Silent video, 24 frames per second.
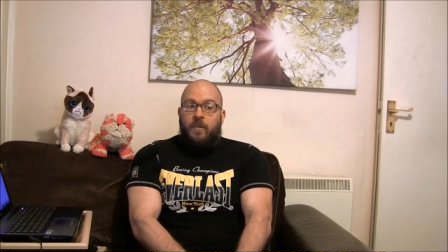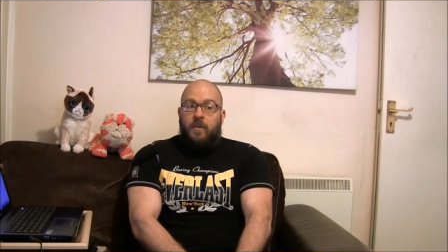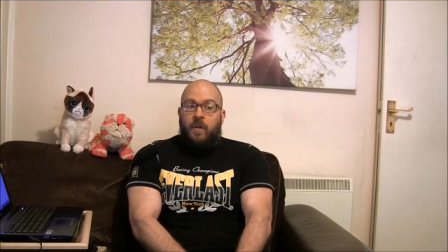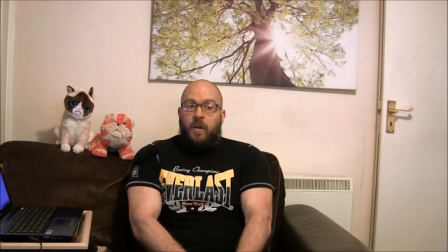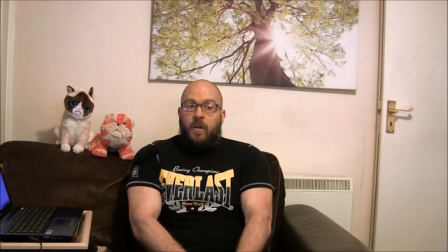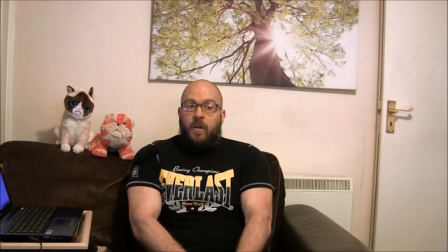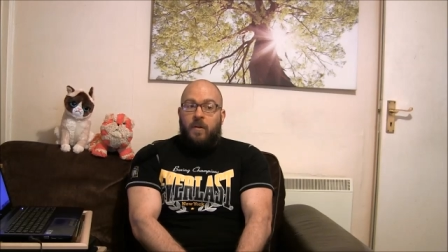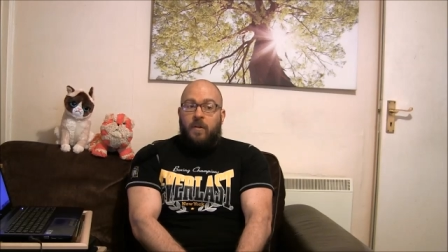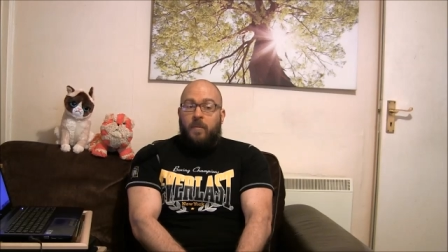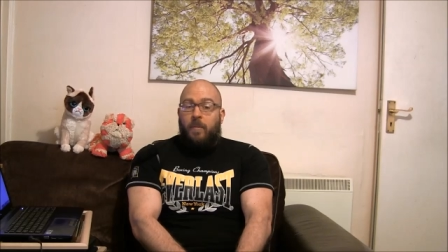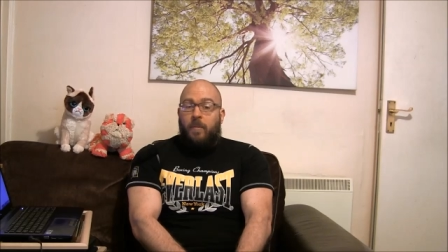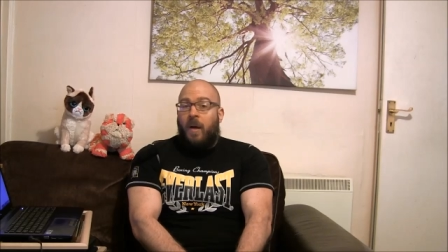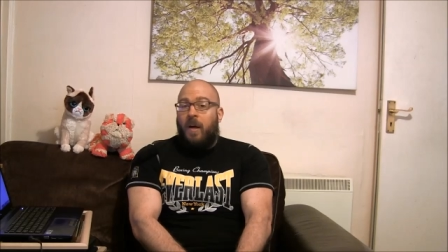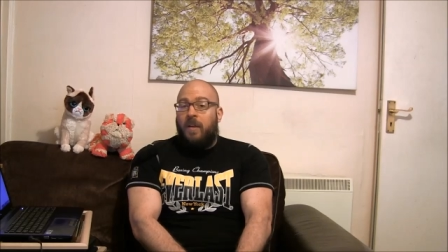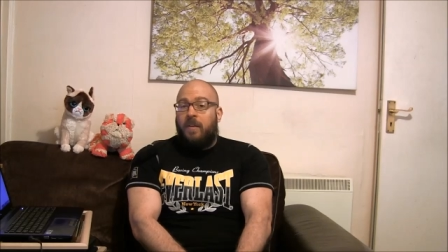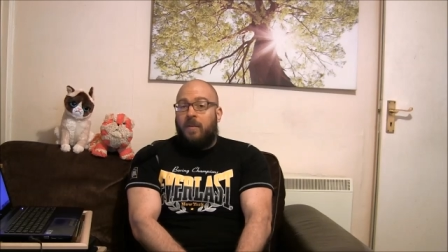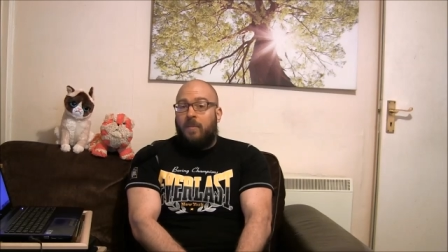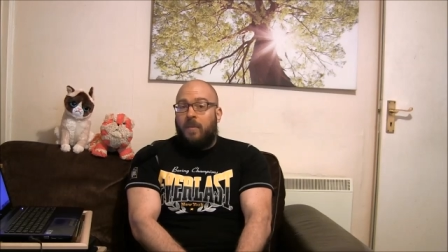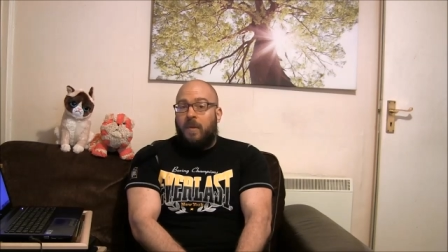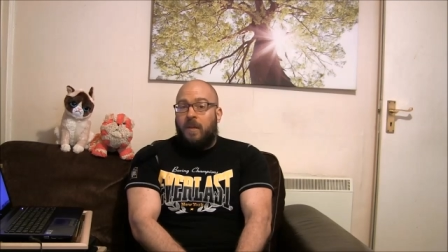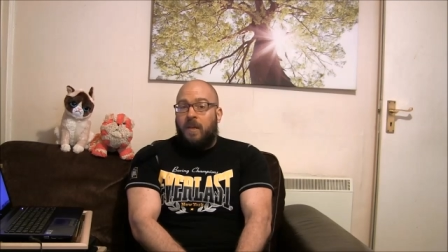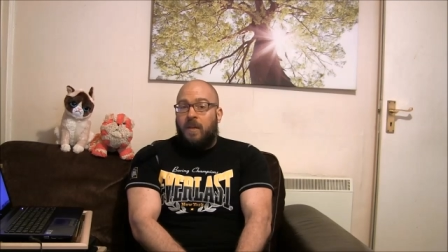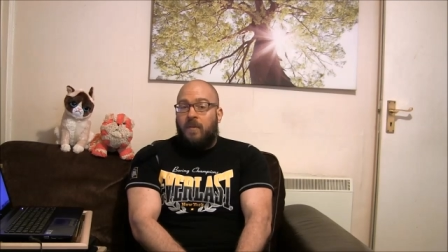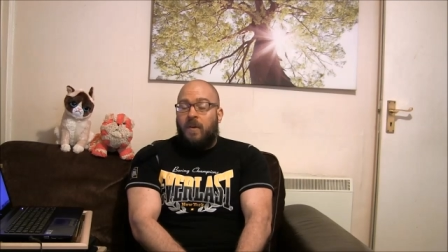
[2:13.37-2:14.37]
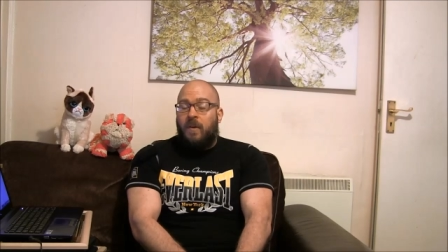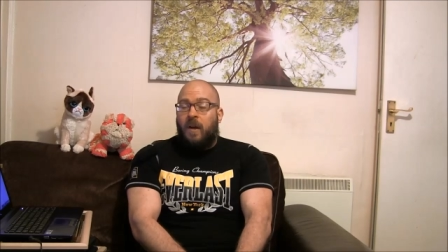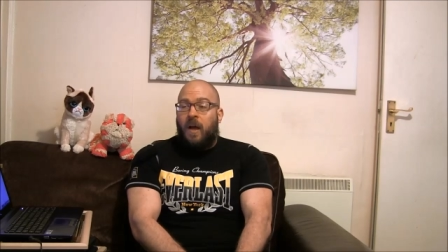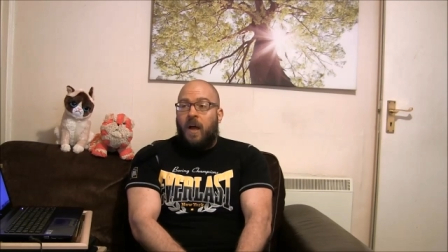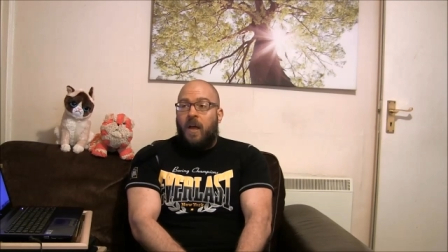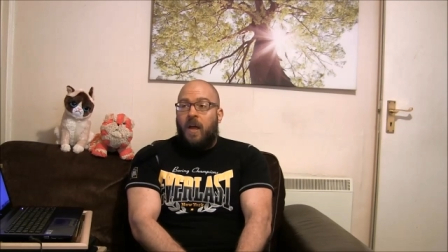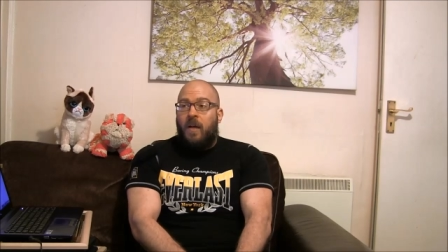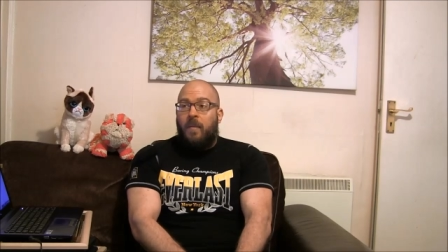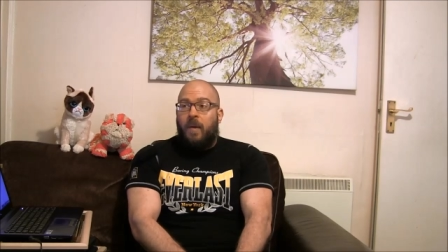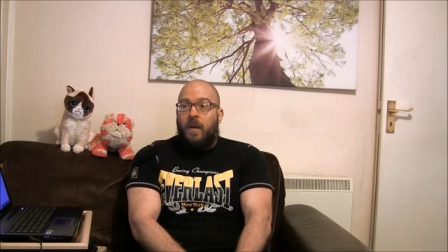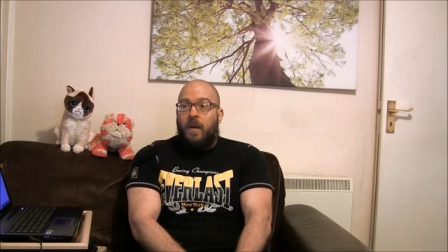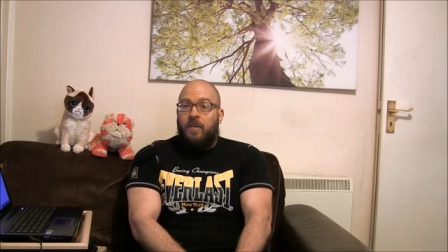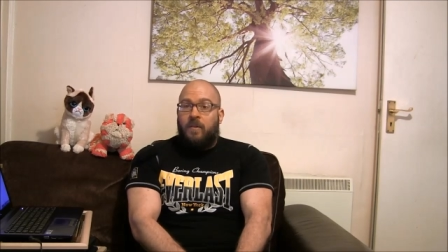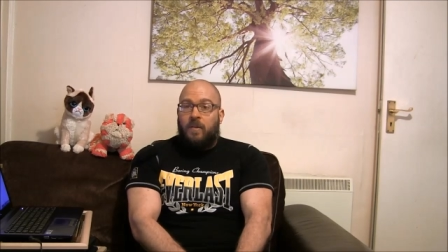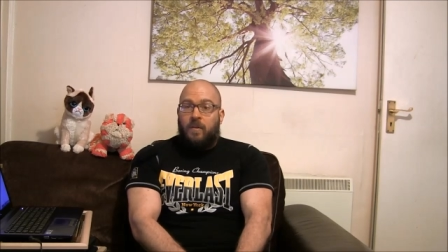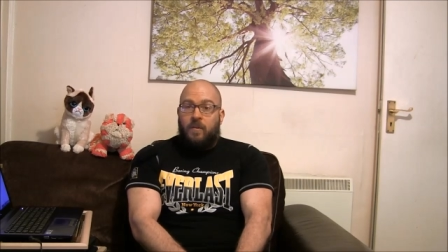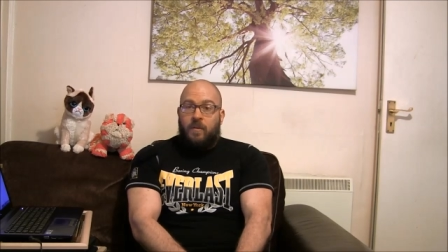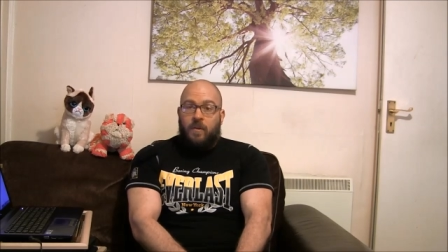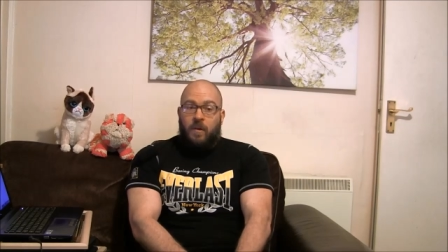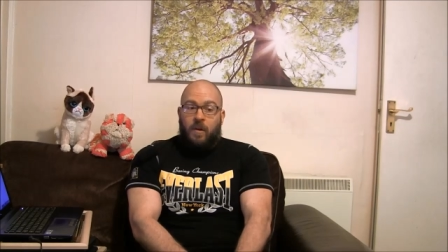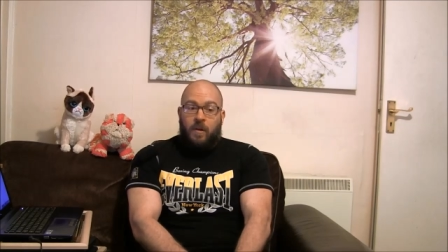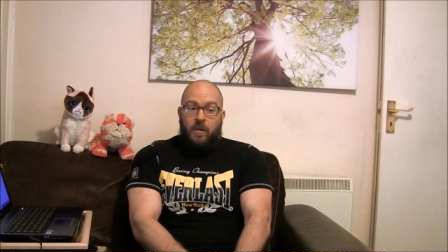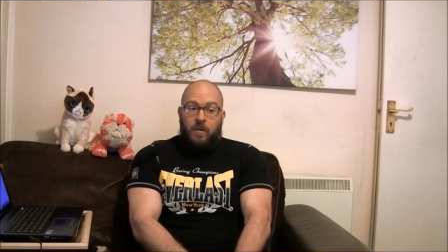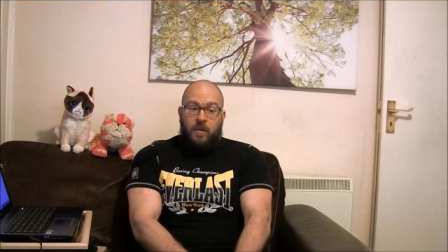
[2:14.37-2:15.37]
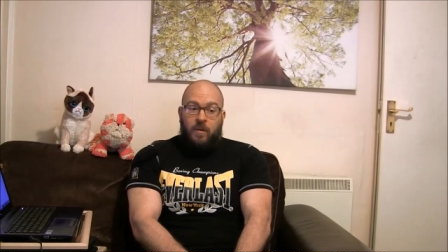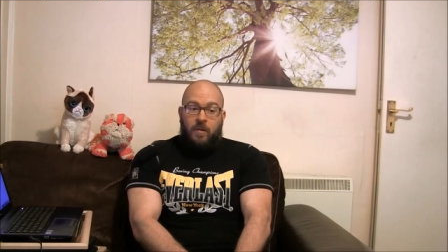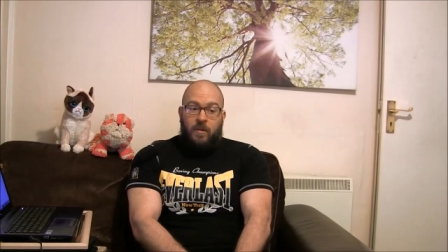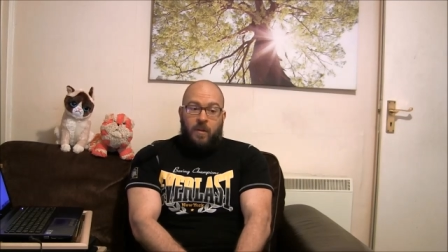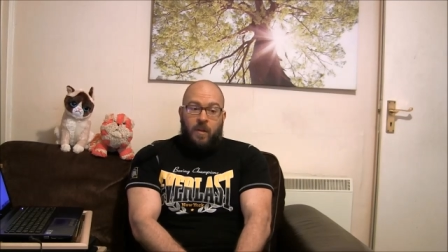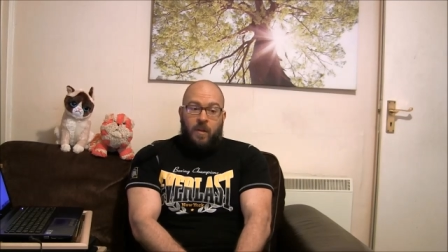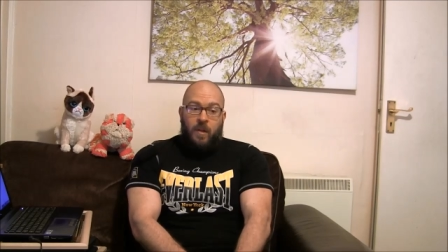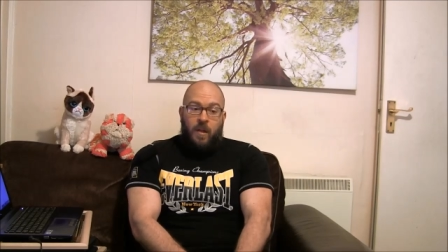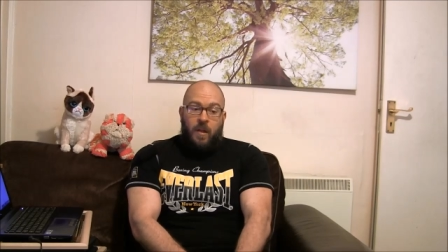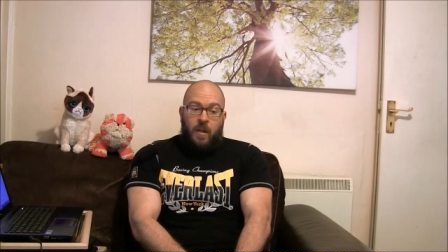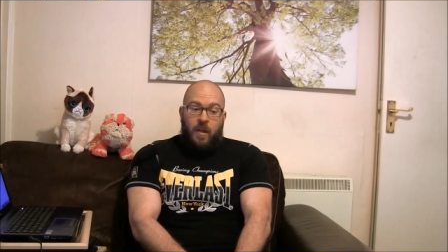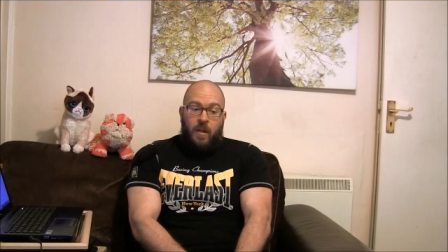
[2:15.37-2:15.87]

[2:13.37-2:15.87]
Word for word: drugs and possibly even high amounts of drugs.